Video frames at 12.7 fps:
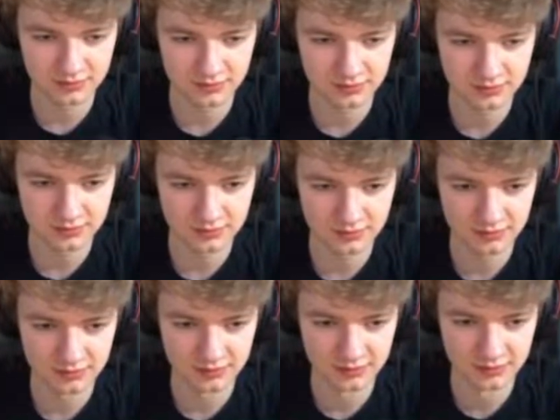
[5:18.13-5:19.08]

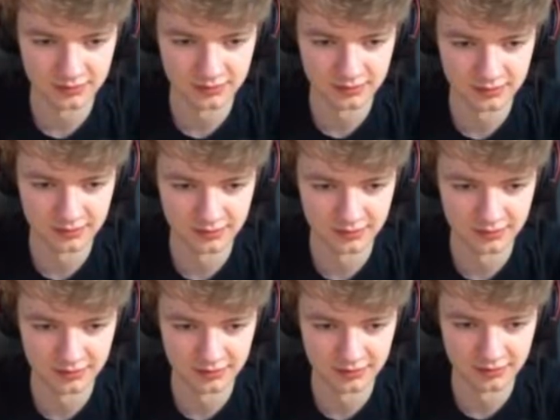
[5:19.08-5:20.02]

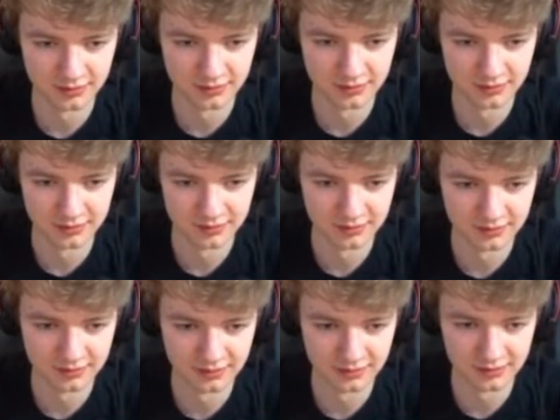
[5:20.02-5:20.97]

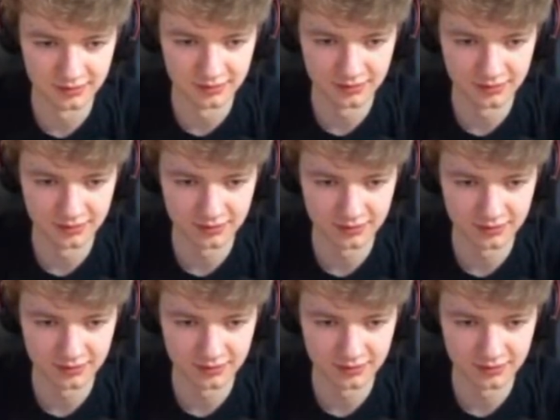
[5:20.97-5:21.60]
No one is speaking in this clip.